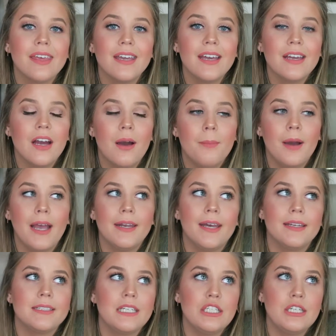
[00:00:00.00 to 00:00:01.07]
think I got mine
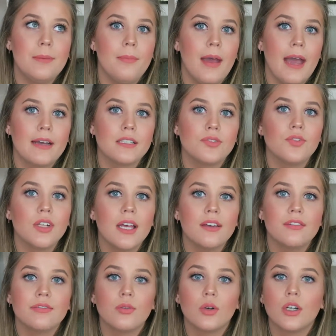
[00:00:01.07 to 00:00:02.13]
at TJ Maxx for
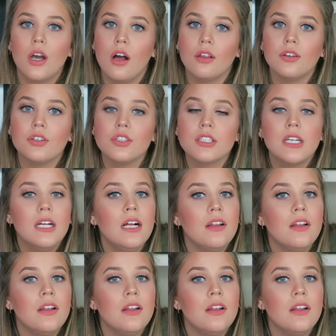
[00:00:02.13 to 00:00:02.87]
like $4.